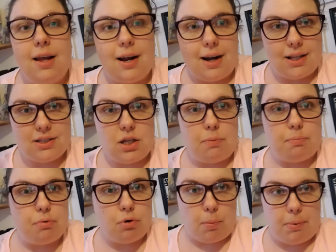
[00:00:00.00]
cleanser
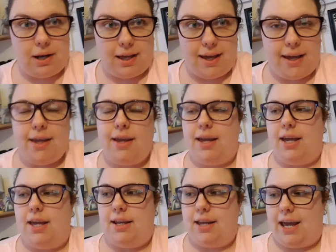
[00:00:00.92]
properly
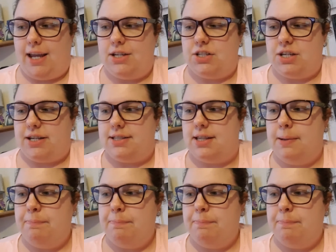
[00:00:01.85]
in ages.